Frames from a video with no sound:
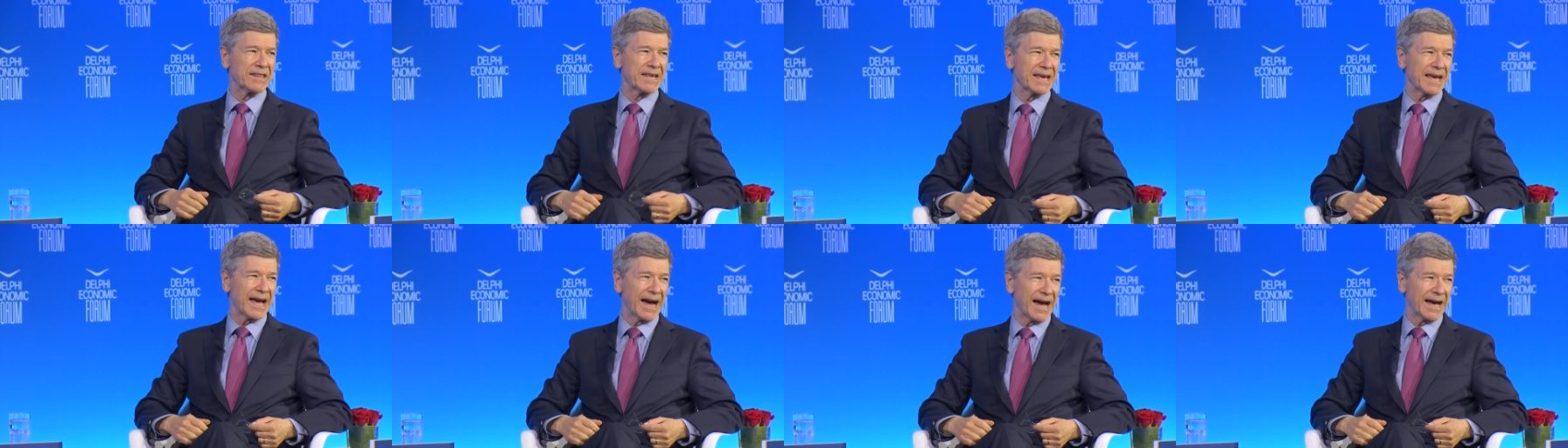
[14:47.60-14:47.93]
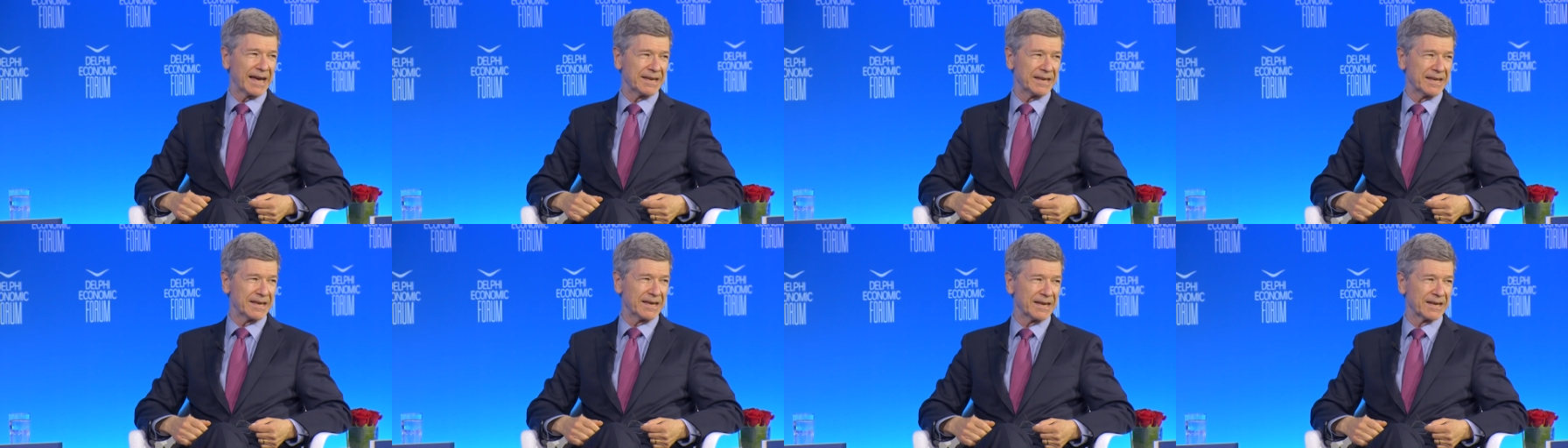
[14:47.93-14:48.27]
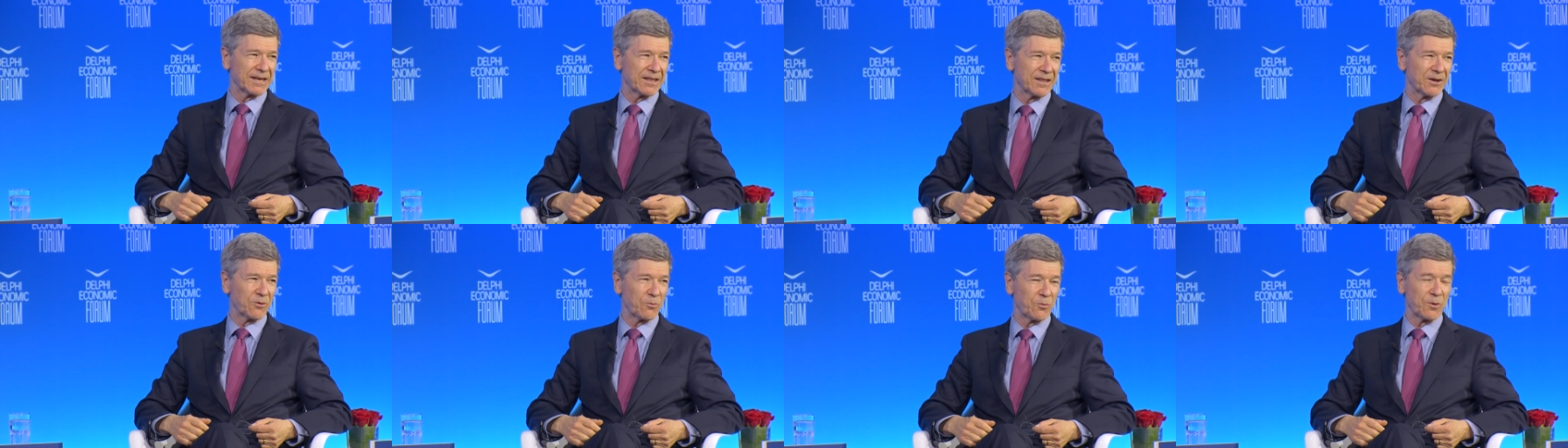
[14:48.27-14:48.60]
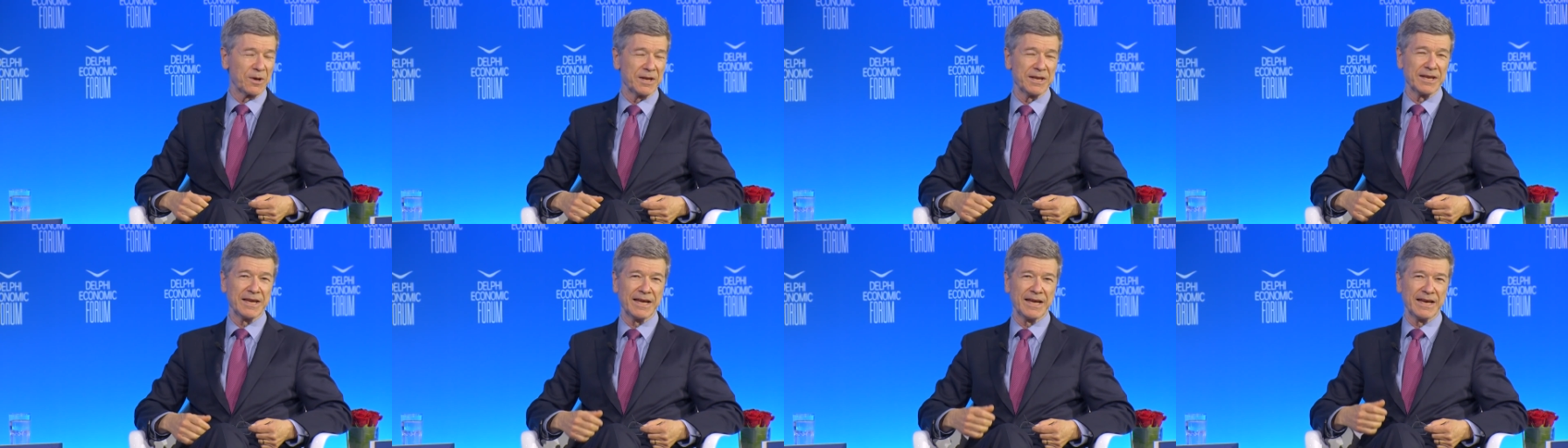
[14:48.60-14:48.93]
the idea that
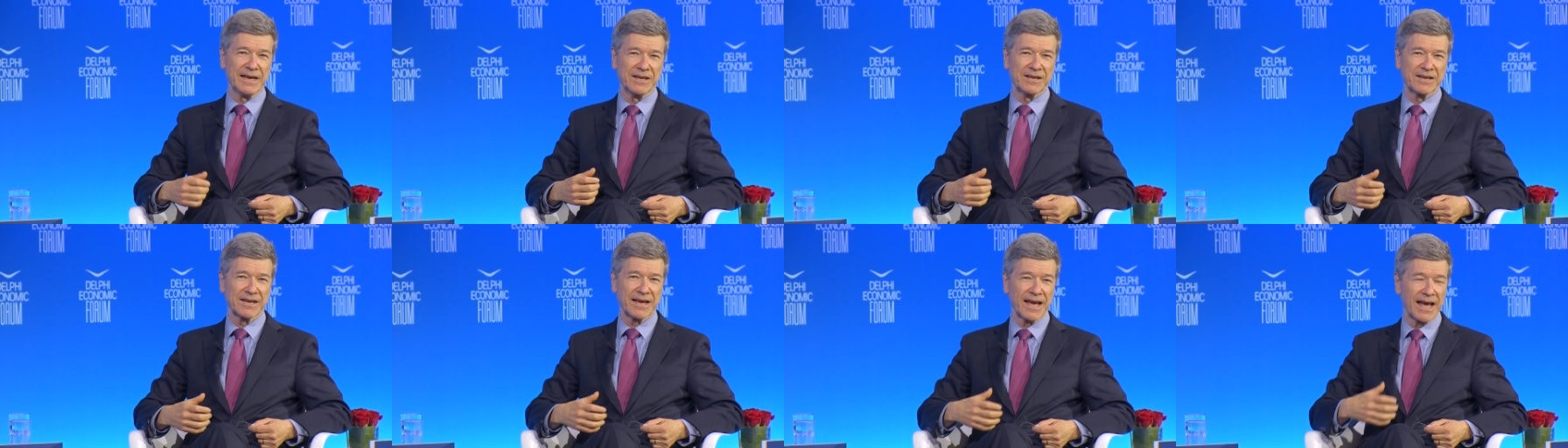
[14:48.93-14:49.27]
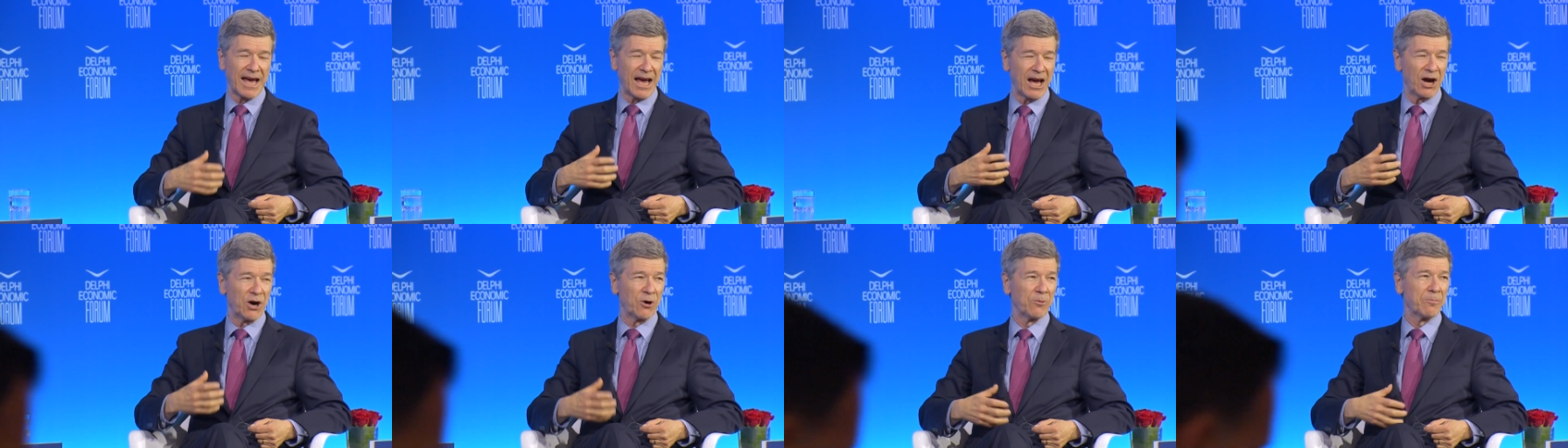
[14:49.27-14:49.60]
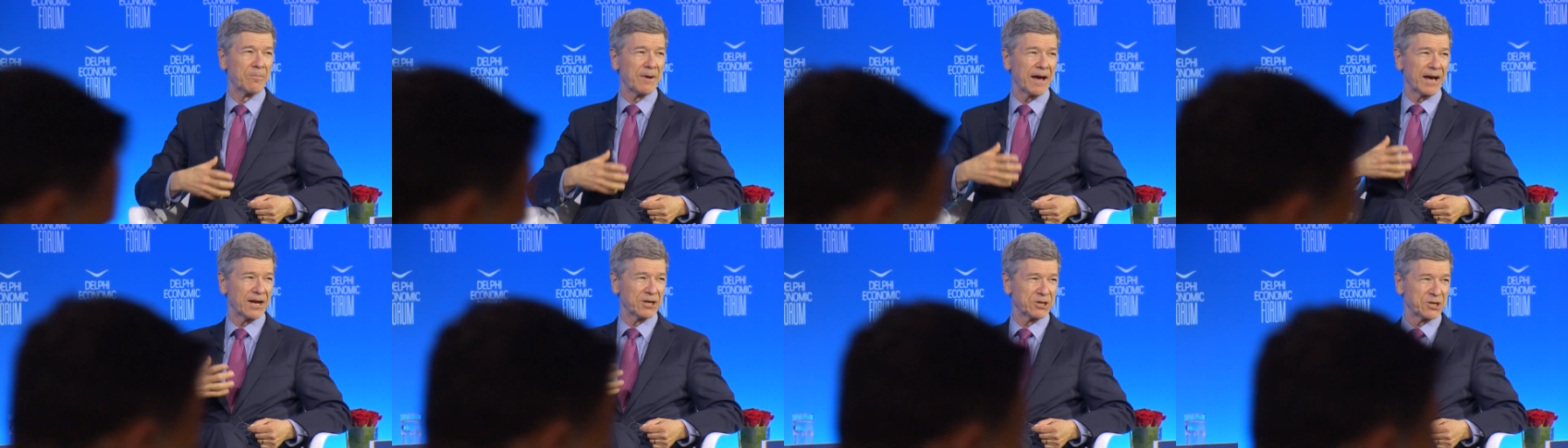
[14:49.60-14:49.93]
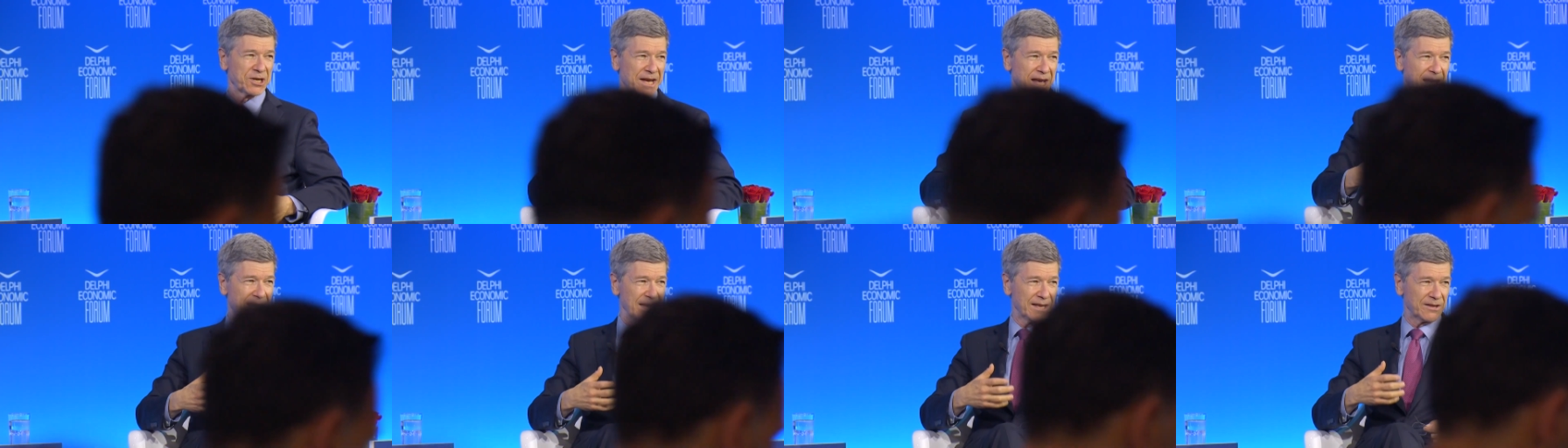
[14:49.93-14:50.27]
we need to help
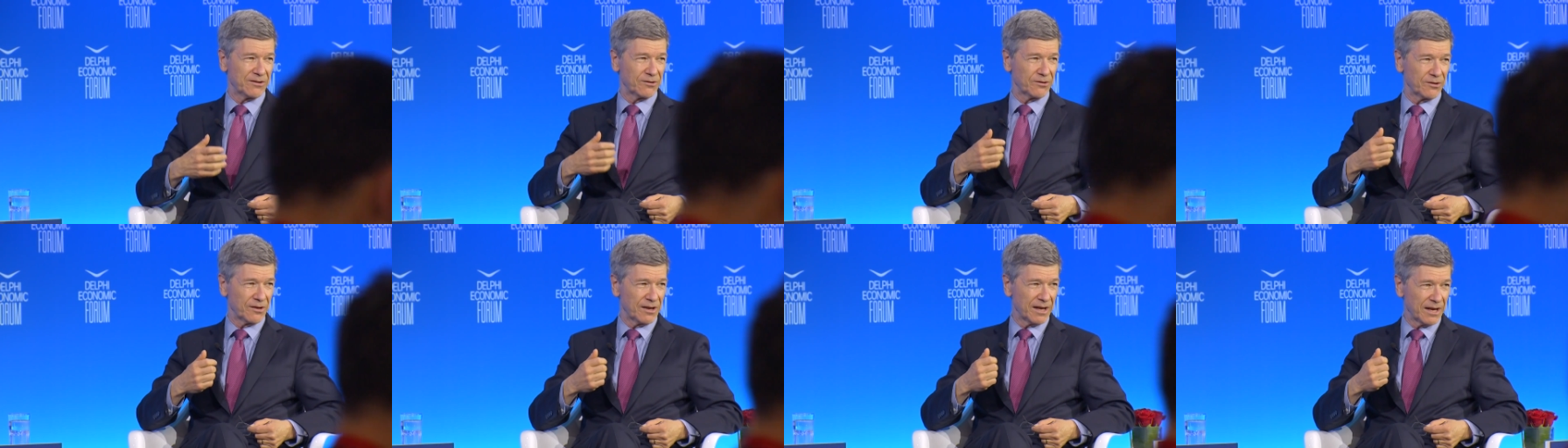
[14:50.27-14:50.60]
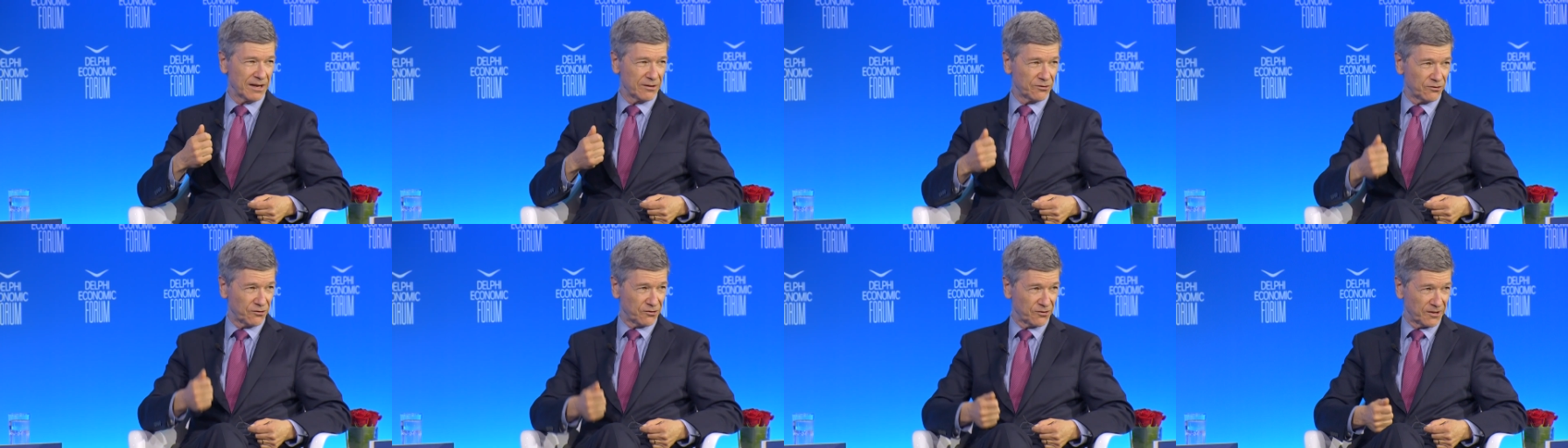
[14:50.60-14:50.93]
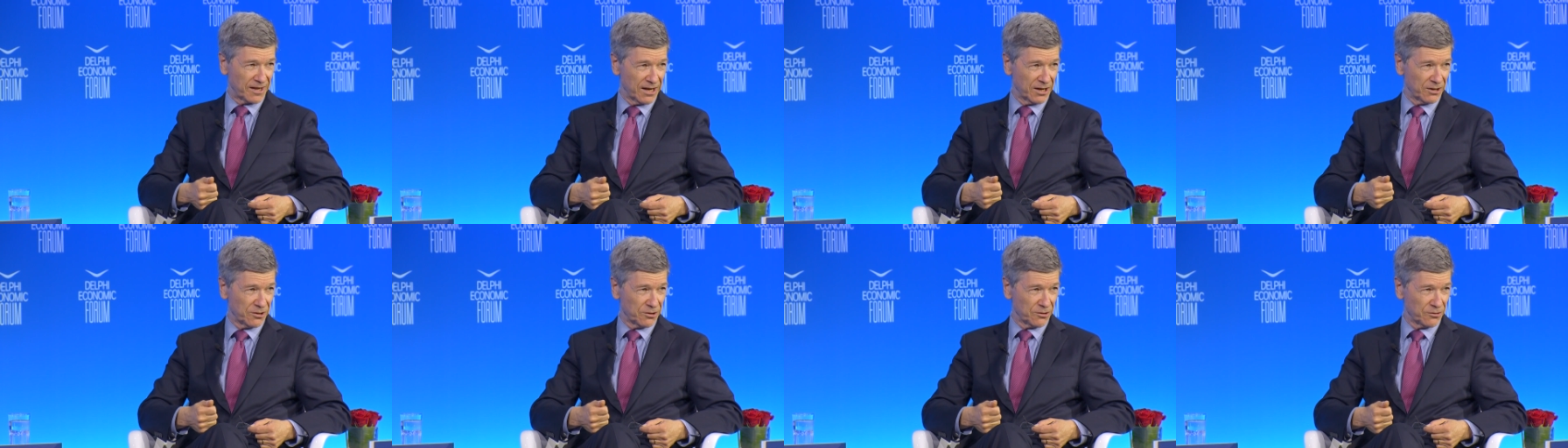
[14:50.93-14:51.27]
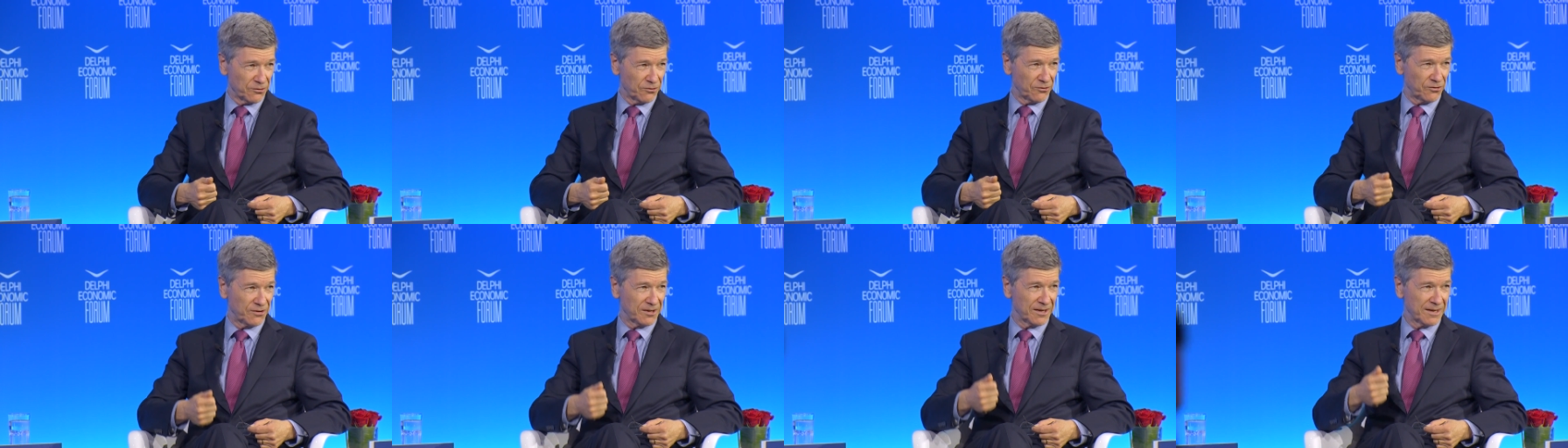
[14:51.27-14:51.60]
educate
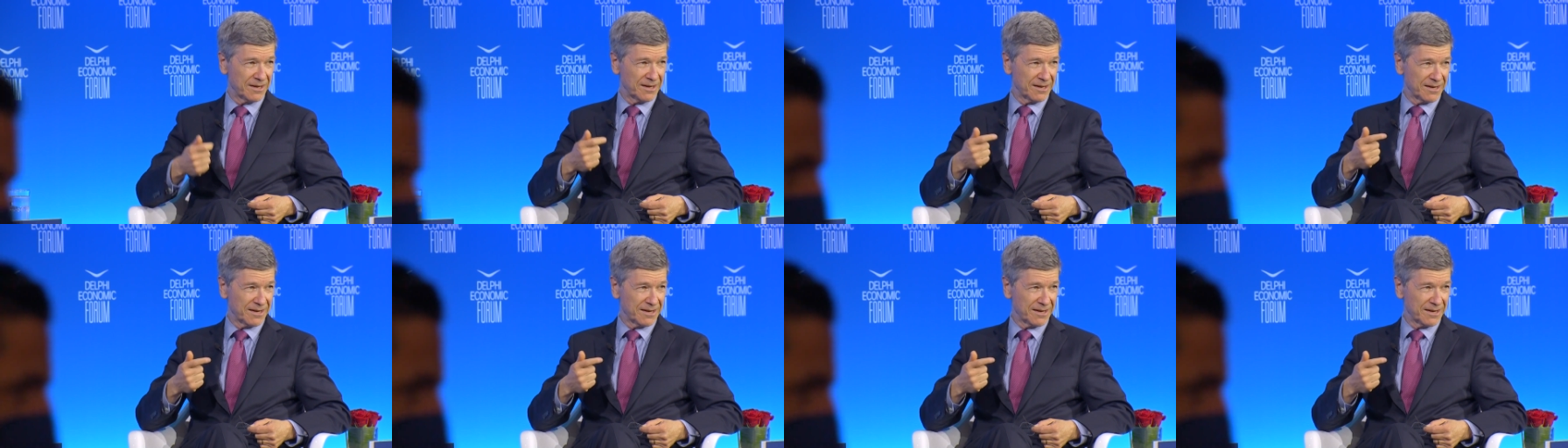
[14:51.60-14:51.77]
skills,